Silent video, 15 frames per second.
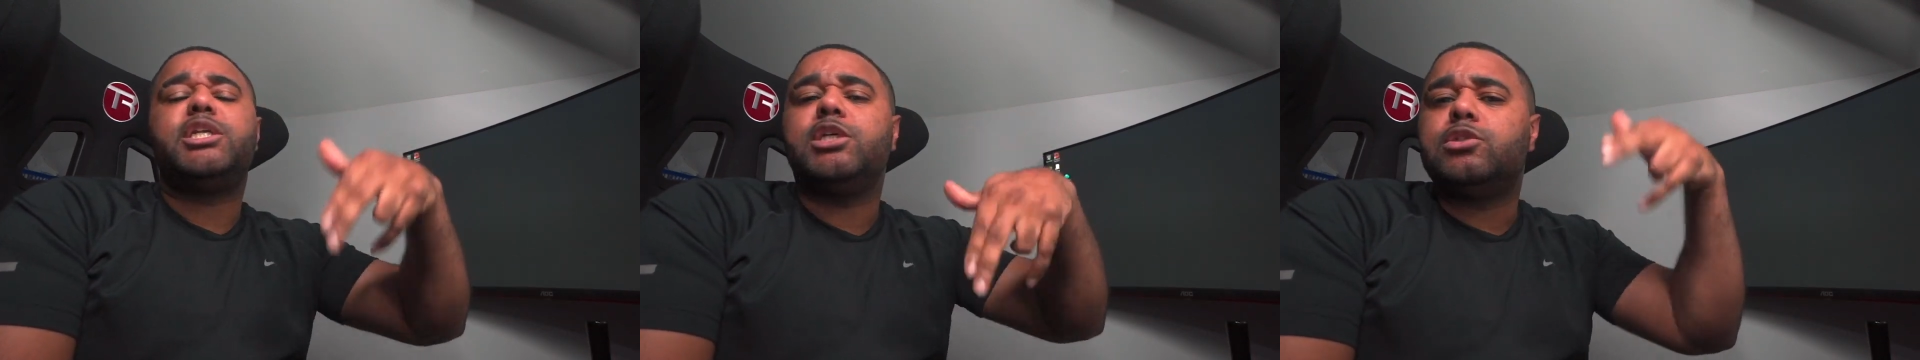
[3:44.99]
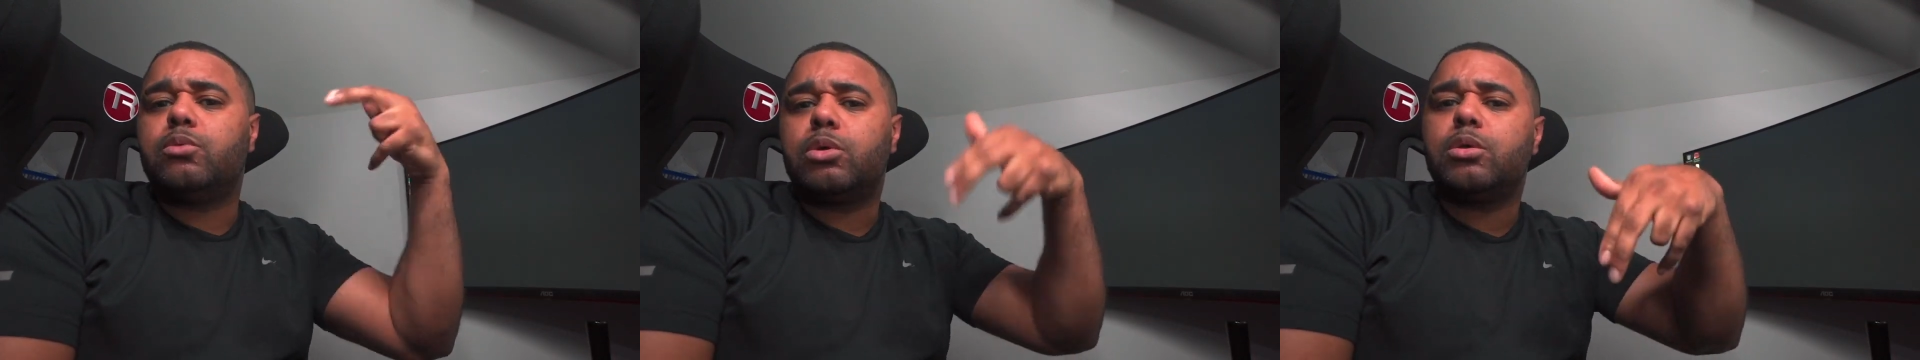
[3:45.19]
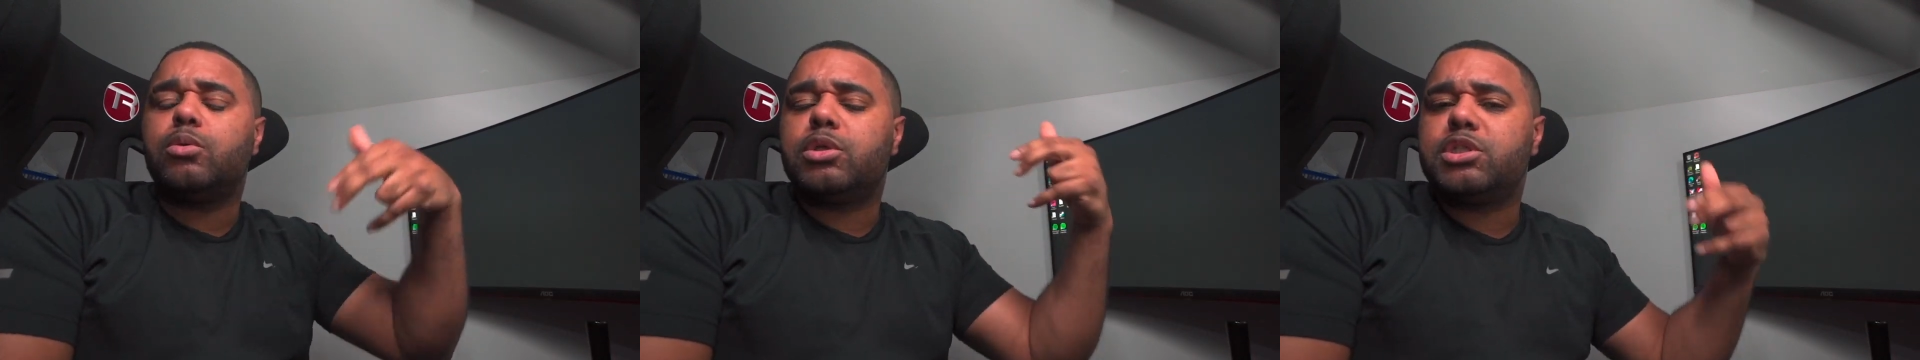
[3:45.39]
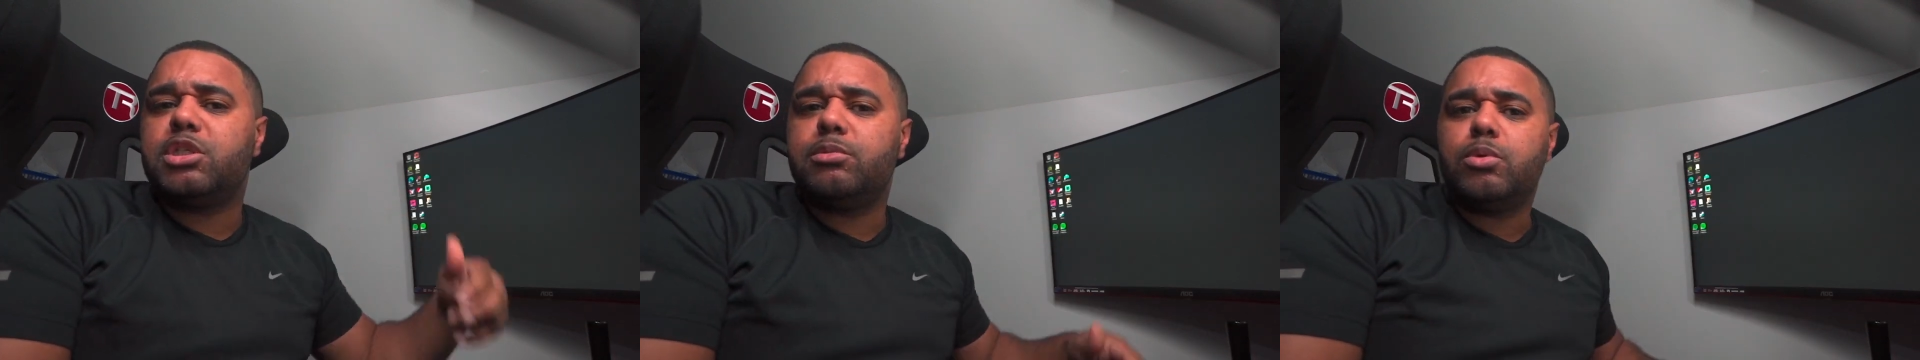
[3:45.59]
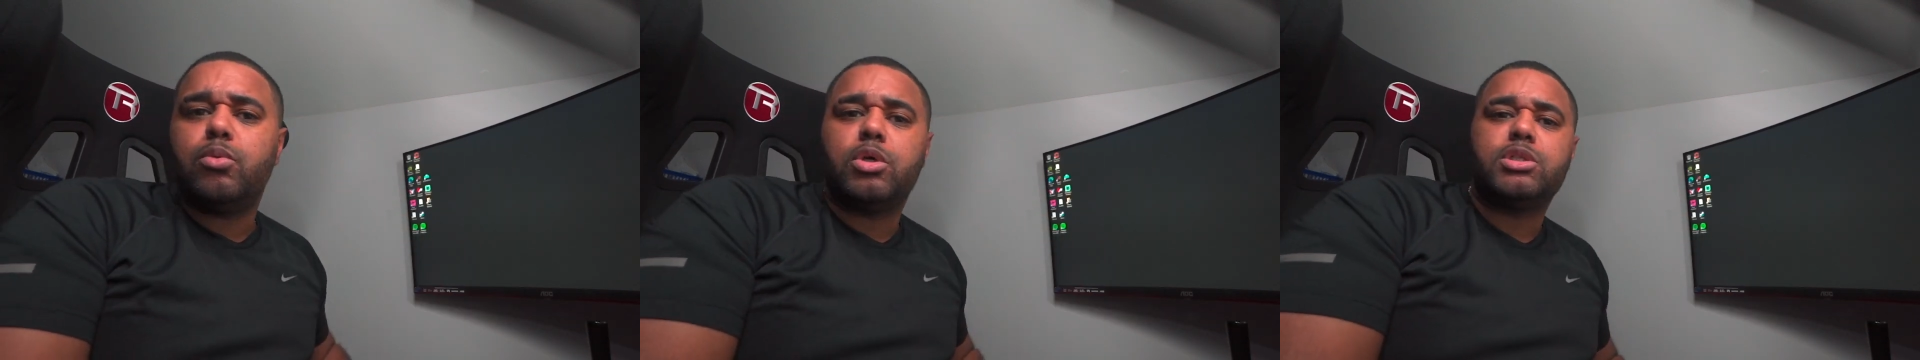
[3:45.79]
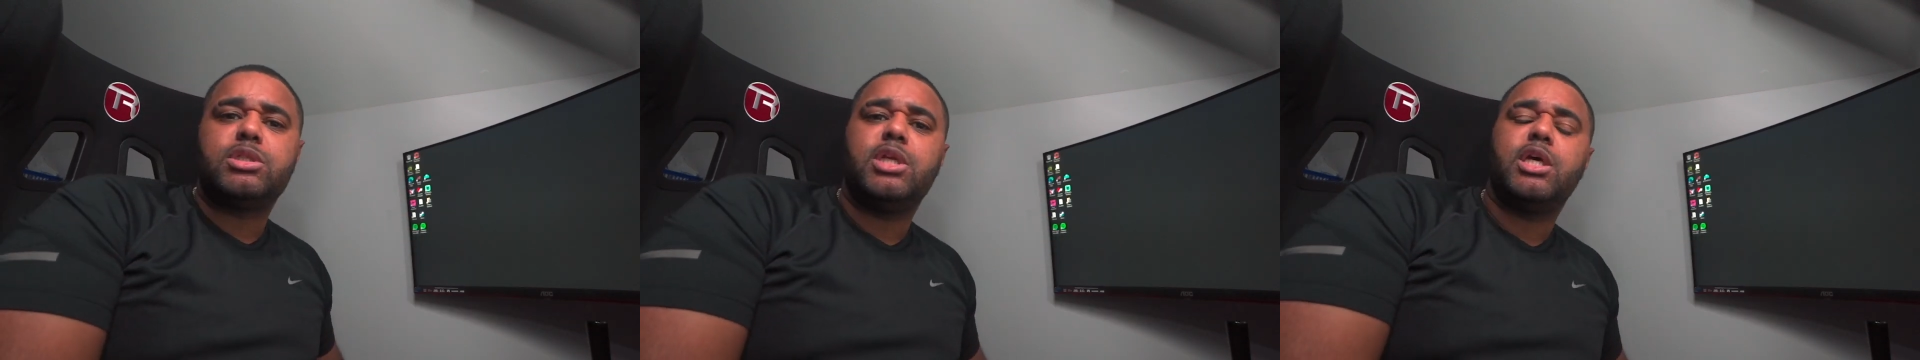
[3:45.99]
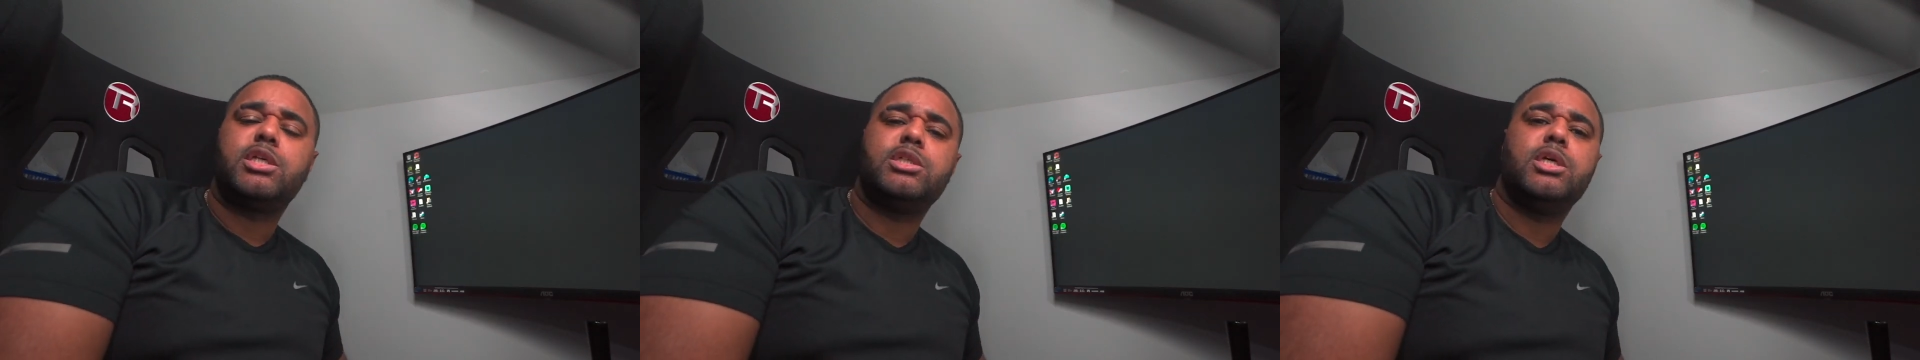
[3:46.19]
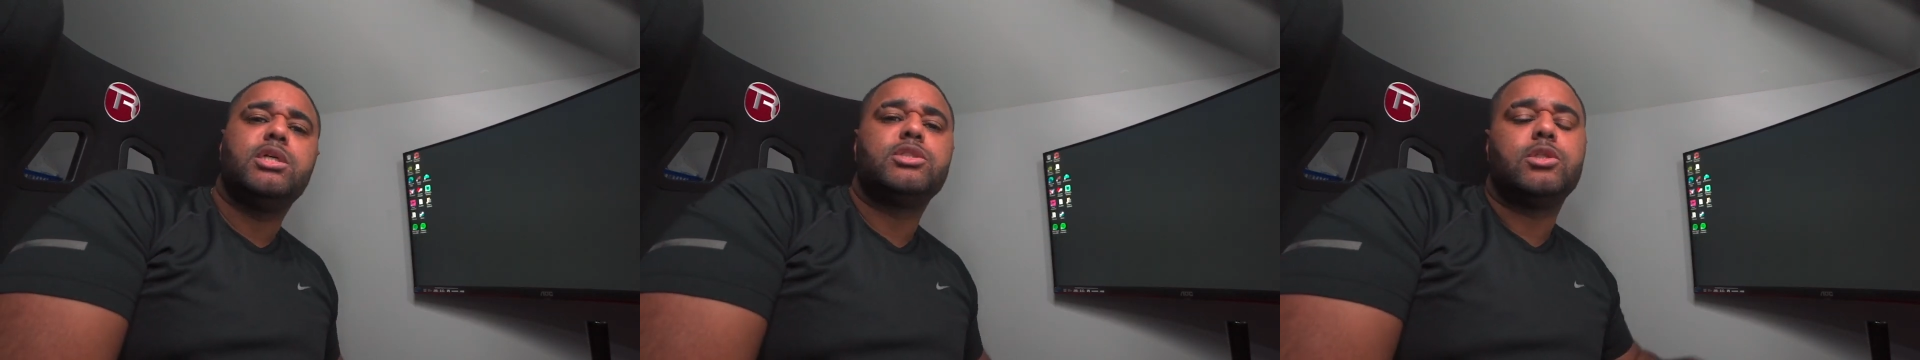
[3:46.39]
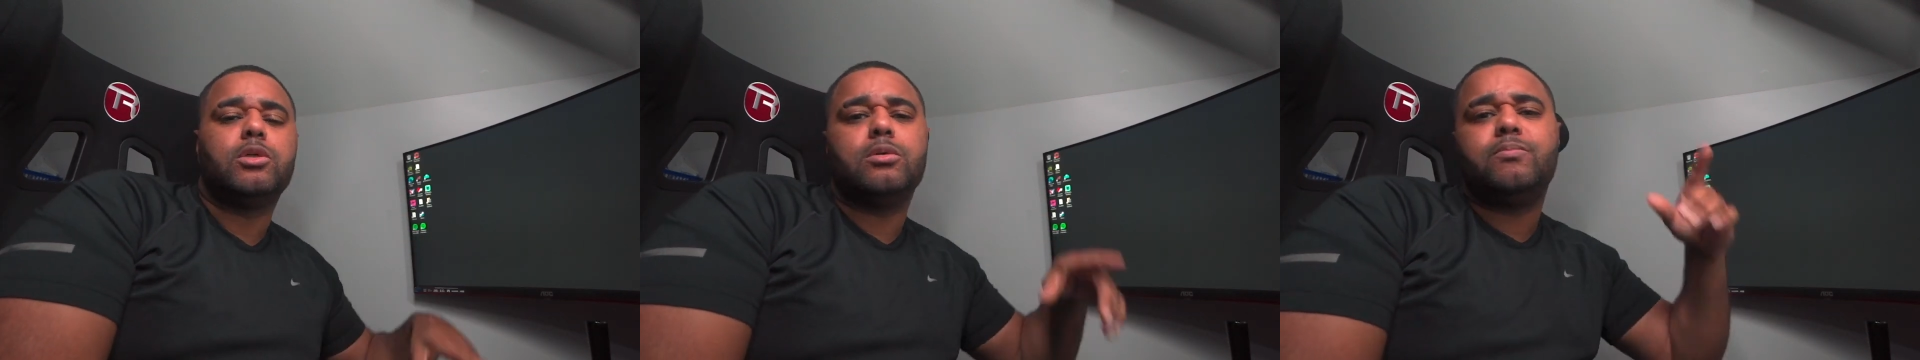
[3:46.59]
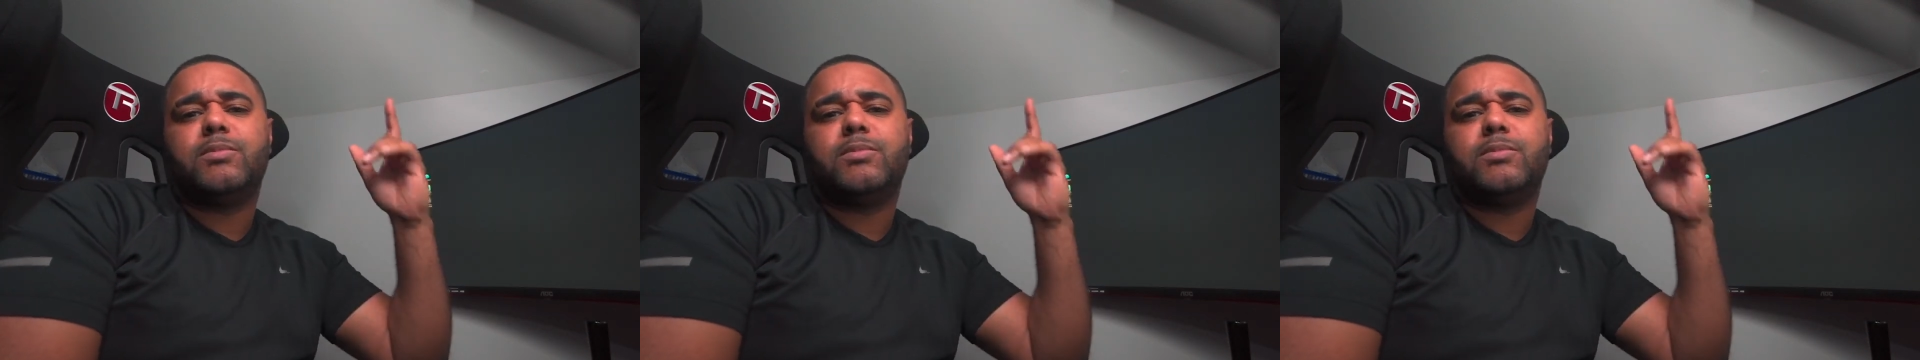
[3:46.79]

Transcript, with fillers: ideas on what you want to see me watch next. Yeah, so